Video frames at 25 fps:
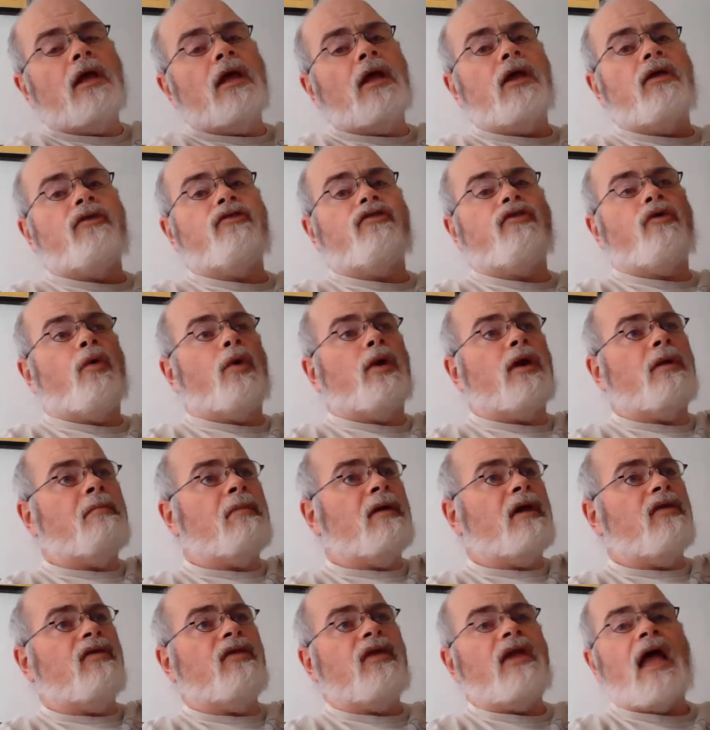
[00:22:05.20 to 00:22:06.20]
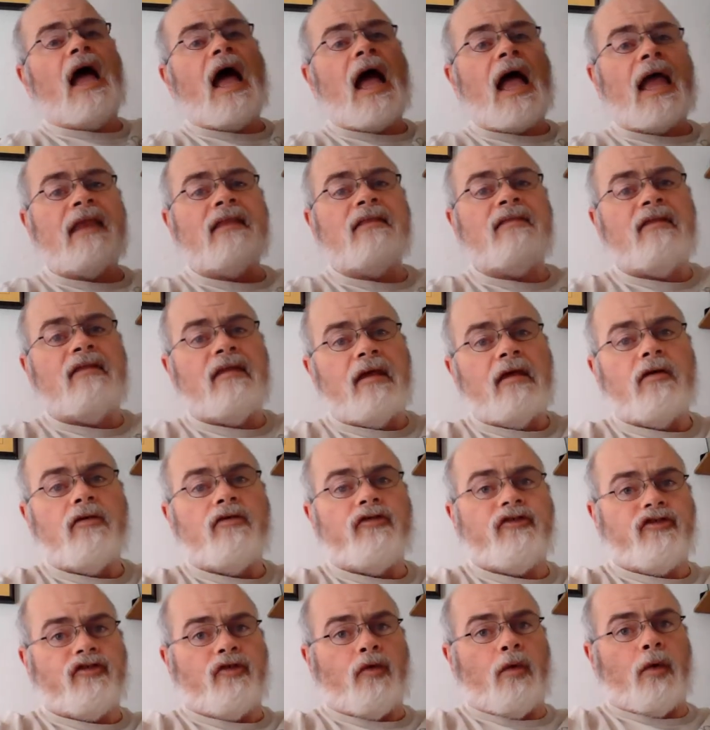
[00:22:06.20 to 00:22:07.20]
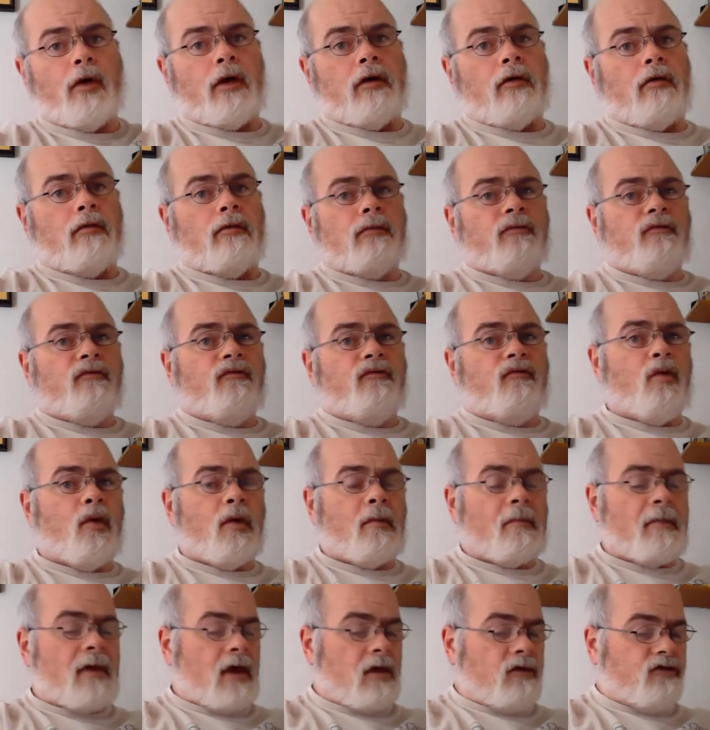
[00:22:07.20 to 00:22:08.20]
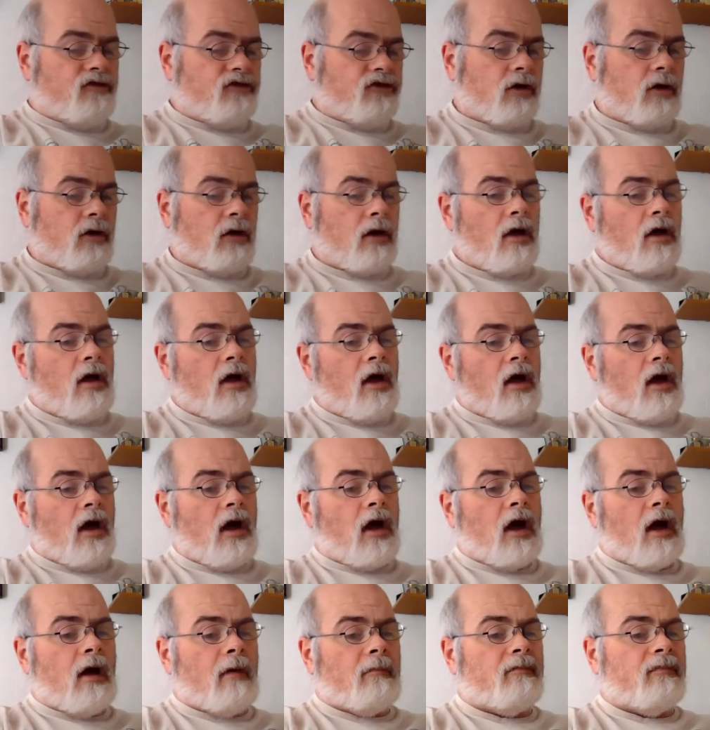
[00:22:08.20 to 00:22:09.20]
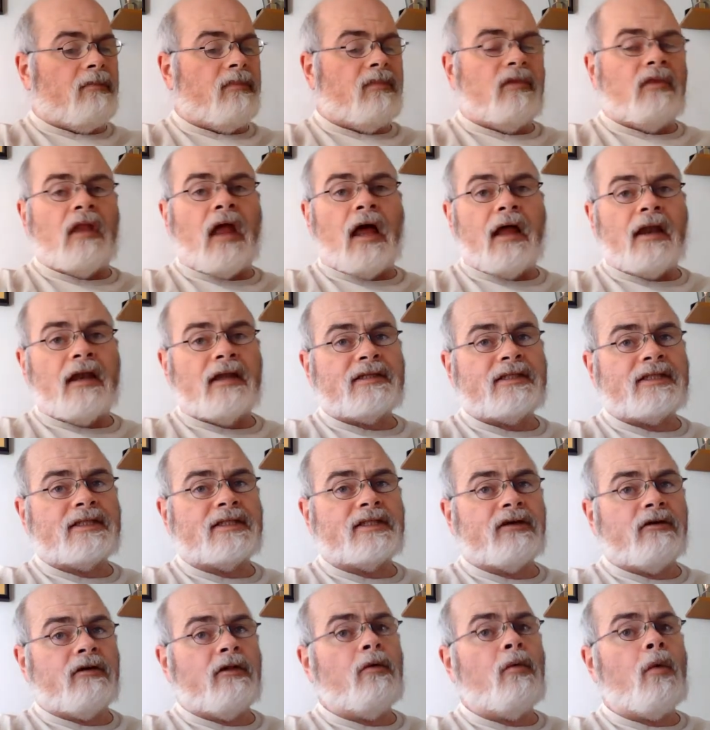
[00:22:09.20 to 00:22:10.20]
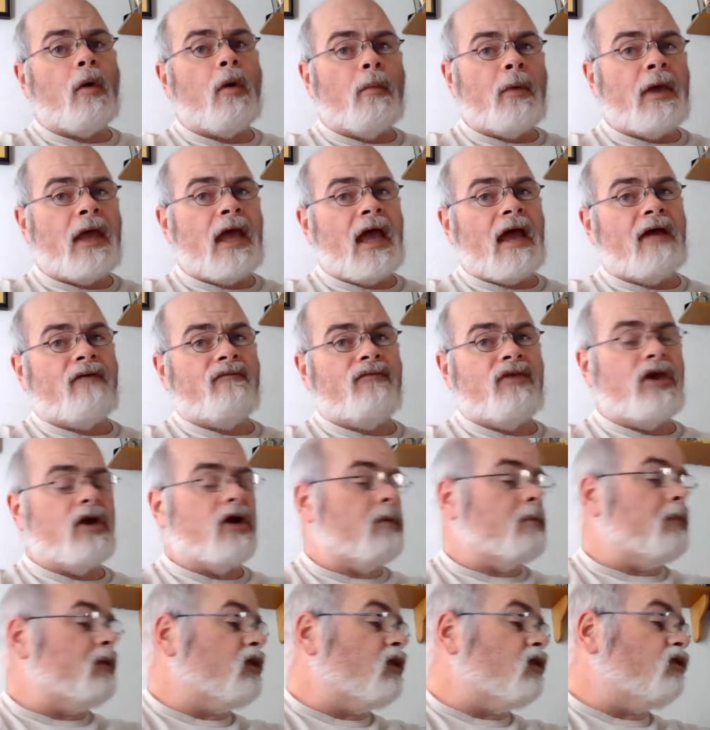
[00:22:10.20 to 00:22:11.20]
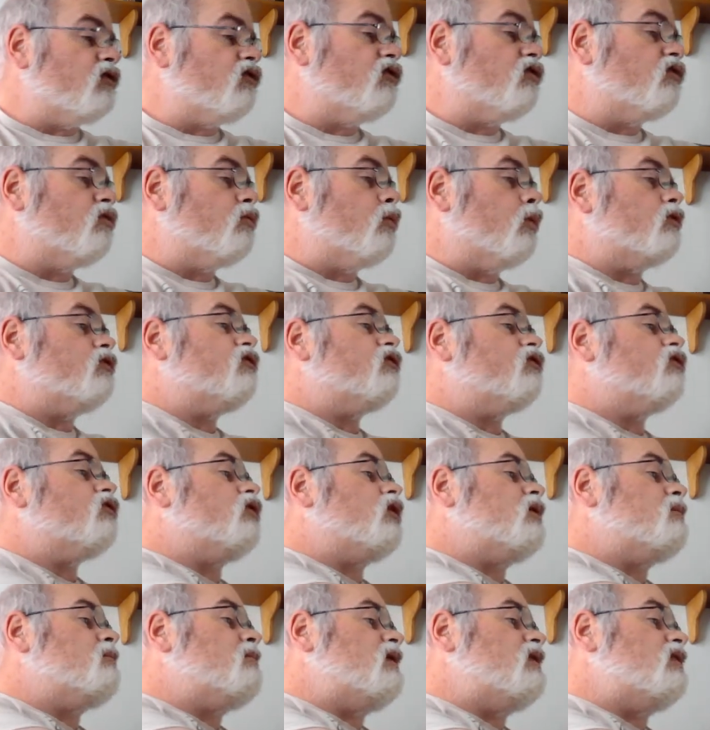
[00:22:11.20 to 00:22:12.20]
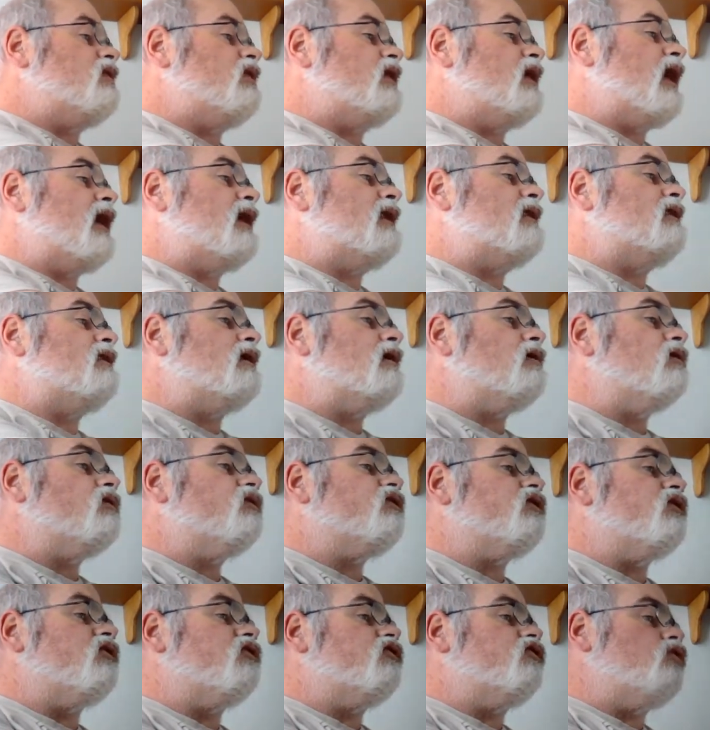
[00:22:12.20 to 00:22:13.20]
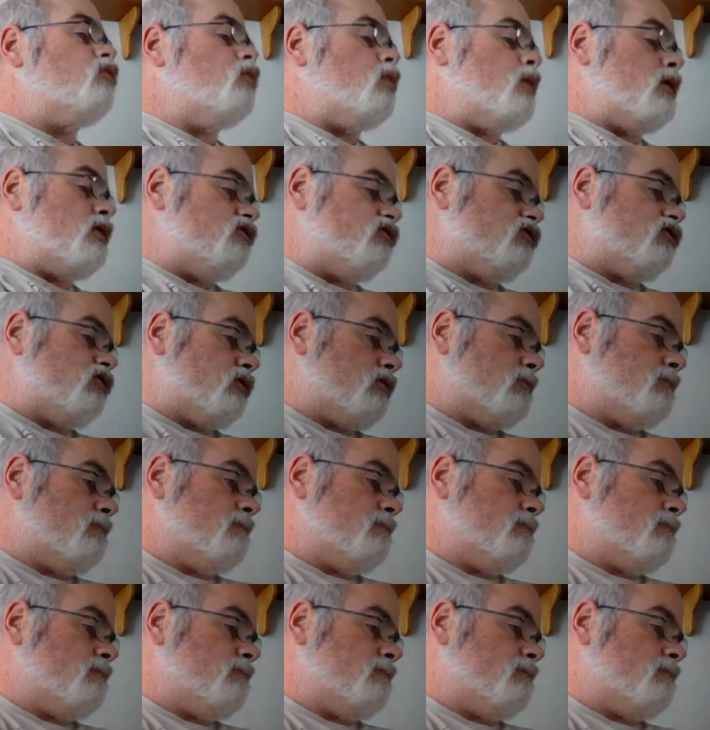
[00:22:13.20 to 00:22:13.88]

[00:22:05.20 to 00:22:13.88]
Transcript: is going to be the ideal soil formation. Not necessarily what we have here, but this is what's going to be the ideal situation.